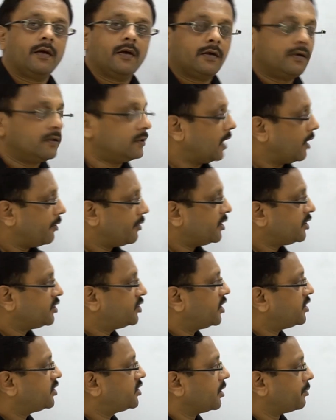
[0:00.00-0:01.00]
Now it is
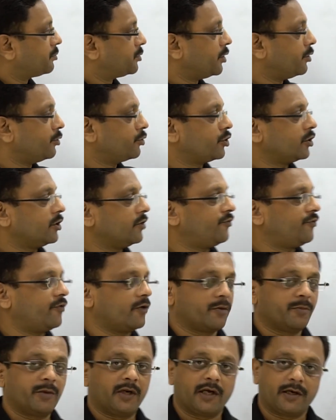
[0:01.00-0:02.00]
just substitution of
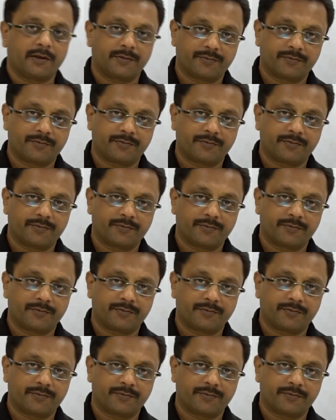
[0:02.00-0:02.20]
formula